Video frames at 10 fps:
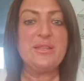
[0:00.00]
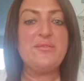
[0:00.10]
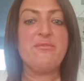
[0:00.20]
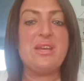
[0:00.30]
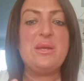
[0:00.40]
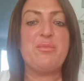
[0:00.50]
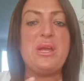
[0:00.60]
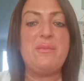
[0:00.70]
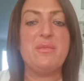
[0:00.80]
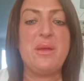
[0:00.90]
the free
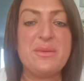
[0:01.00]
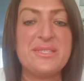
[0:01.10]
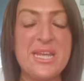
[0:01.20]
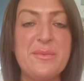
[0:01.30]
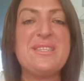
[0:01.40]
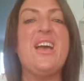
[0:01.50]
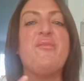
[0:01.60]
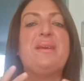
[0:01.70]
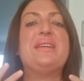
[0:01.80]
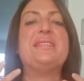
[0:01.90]
premium members tips have
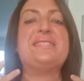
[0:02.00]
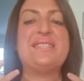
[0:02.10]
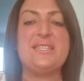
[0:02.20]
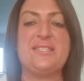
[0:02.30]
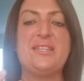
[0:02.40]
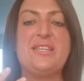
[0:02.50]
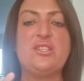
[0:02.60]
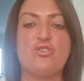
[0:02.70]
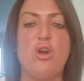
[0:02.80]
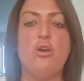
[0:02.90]
been consistently
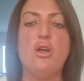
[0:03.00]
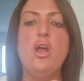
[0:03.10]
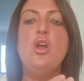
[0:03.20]
strong